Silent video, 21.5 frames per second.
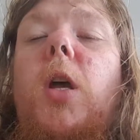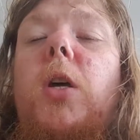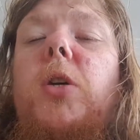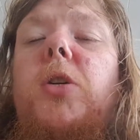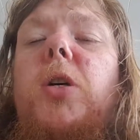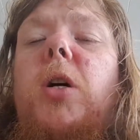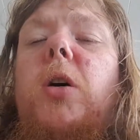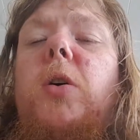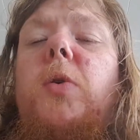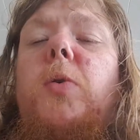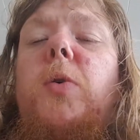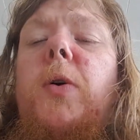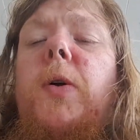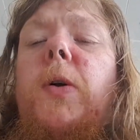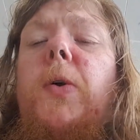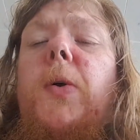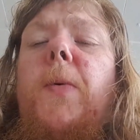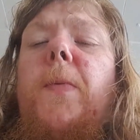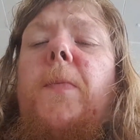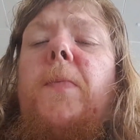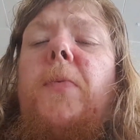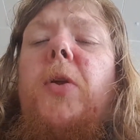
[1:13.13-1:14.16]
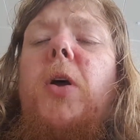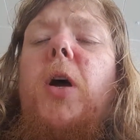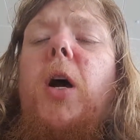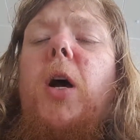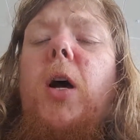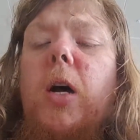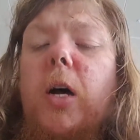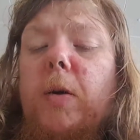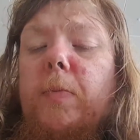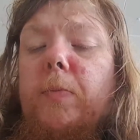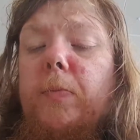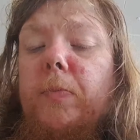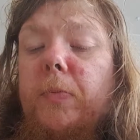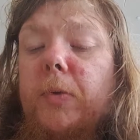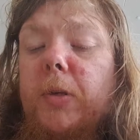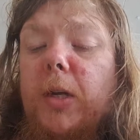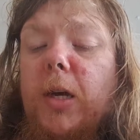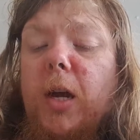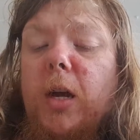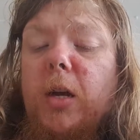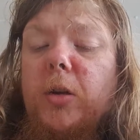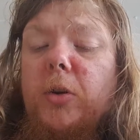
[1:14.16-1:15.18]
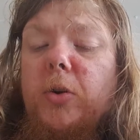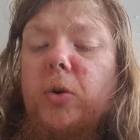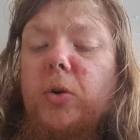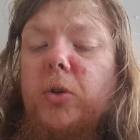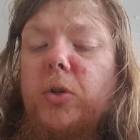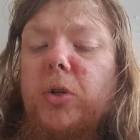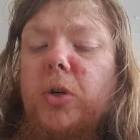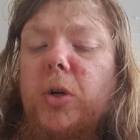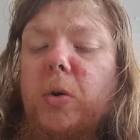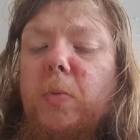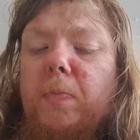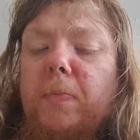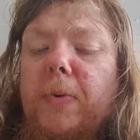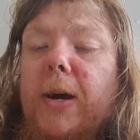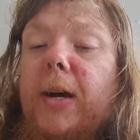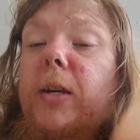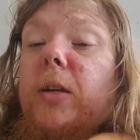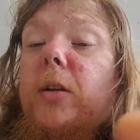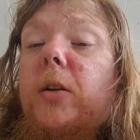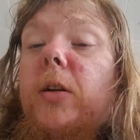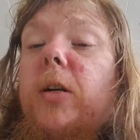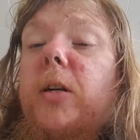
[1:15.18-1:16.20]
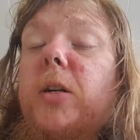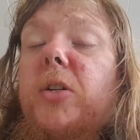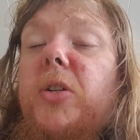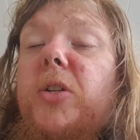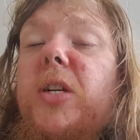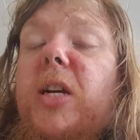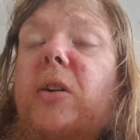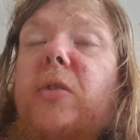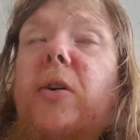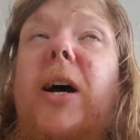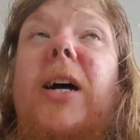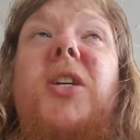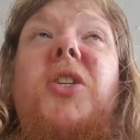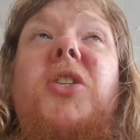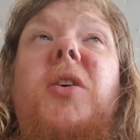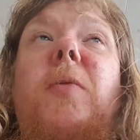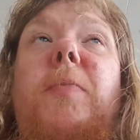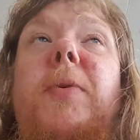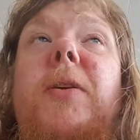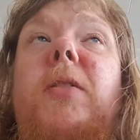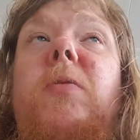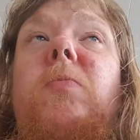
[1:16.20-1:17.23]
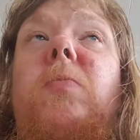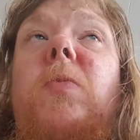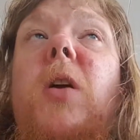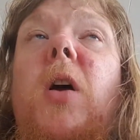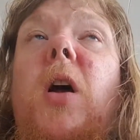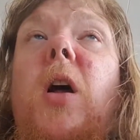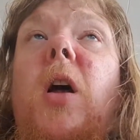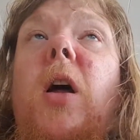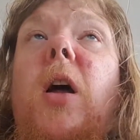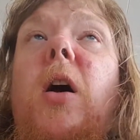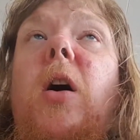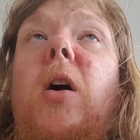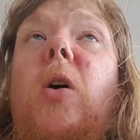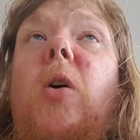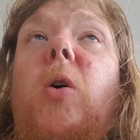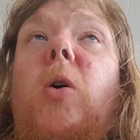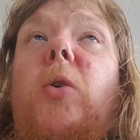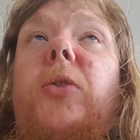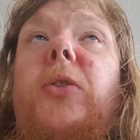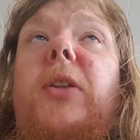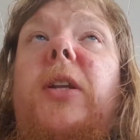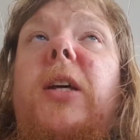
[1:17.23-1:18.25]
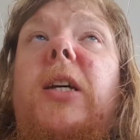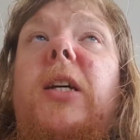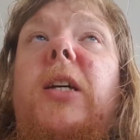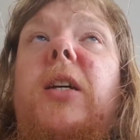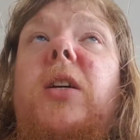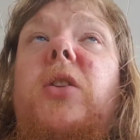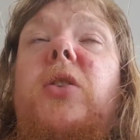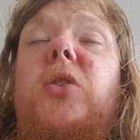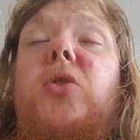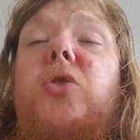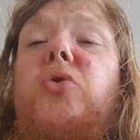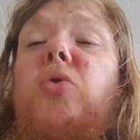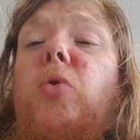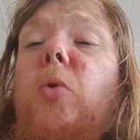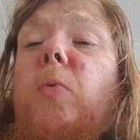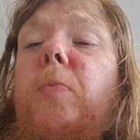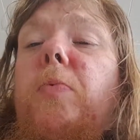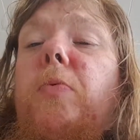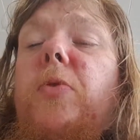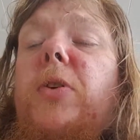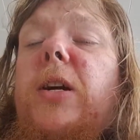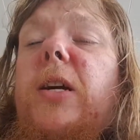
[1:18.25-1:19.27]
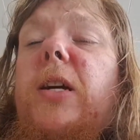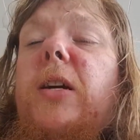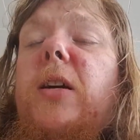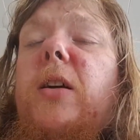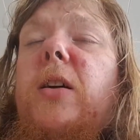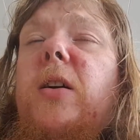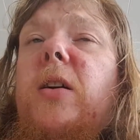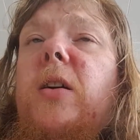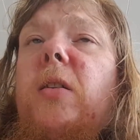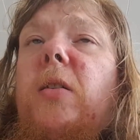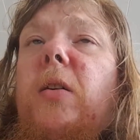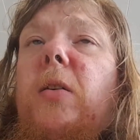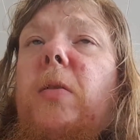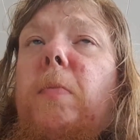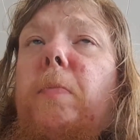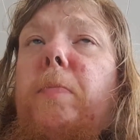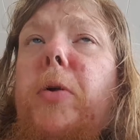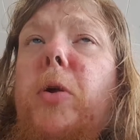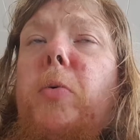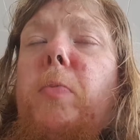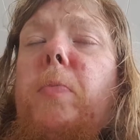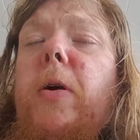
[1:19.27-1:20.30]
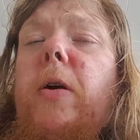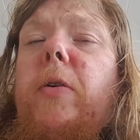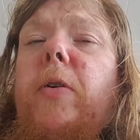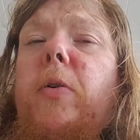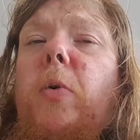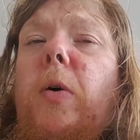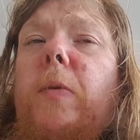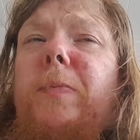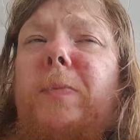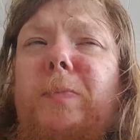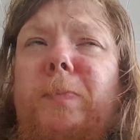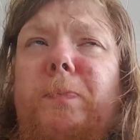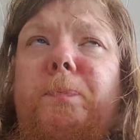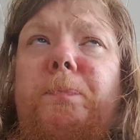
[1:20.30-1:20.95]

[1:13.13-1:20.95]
So, um, yeah, not too bad considering. Actually, I've been on the the strawberry blueberry one